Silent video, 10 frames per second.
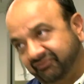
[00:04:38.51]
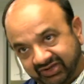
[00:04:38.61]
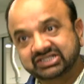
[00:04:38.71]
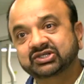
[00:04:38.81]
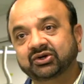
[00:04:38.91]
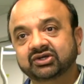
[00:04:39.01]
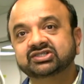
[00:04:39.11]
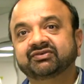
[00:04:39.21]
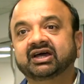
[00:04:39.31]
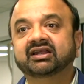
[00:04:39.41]
West
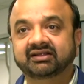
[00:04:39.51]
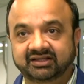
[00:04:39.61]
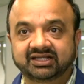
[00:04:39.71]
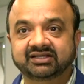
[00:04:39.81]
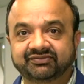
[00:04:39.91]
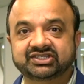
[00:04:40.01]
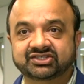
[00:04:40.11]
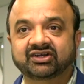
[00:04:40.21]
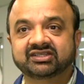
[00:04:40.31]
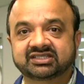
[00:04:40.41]
Coast, where, which
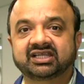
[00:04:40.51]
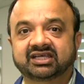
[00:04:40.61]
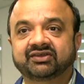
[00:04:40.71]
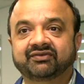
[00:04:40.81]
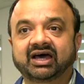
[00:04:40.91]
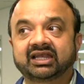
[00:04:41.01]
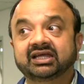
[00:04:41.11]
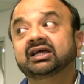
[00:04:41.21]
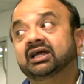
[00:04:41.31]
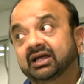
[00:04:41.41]
is called the Silicon
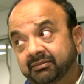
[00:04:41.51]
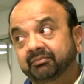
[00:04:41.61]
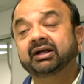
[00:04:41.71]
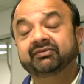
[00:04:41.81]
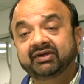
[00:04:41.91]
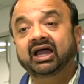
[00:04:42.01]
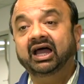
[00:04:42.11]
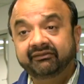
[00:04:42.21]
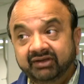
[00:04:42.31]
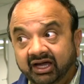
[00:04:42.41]
Valley. But we,
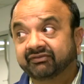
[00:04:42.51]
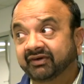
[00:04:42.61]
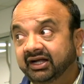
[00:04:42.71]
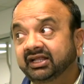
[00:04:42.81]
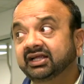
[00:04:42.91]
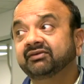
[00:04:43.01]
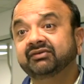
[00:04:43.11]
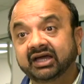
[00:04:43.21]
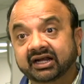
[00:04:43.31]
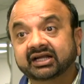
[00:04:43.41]
we are finding, and
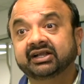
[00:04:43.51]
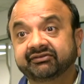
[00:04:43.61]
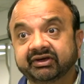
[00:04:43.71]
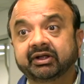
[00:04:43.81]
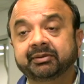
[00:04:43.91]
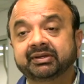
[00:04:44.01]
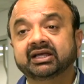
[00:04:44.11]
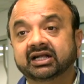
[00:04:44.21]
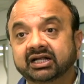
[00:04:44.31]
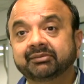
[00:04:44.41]
we are kind of
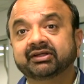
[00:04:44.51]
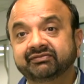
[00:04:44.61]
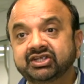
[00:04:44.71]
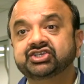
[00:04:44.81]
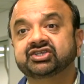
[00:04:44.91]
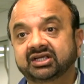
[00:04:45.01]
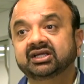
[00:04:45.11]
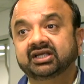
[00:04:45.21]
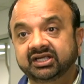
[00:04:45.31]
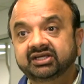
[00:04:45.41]
developing a little bit of niche
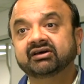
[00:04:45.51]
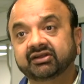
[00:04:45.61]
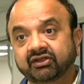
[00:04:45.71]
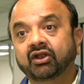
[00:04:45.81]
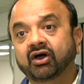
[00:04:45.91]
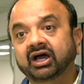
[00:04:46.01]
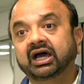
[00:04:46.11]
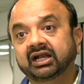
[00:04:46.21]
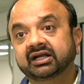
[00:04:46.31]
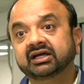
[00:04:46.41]
here on the Long
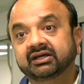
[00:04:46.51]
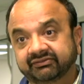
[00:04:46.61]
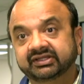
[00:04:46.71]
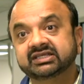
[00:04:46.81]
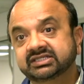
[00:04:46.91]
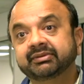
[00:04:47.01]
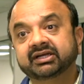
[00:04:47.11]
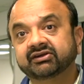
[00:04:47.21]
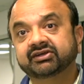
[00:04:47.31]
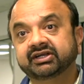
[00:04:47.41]
Island for the
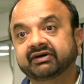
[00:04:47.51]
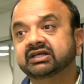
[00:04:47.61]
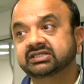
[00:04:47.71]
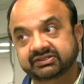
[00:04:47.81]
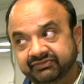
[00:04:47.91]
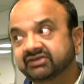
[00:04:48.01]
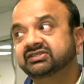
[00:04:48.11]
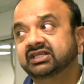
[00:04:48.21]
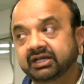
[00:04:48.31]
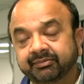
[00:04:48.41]
semiconductor devices. We have
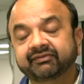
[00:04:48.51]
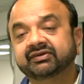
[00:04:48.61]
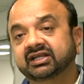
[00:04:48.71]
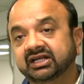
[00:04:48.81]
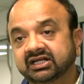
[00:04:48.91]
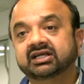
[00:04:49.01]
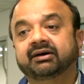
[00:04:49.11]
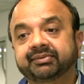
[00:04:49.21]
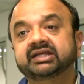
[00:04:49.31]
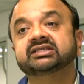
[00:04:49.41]
seen a couple of other little
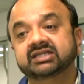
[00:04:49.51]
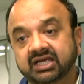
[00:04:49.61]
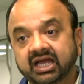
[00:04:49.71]
companies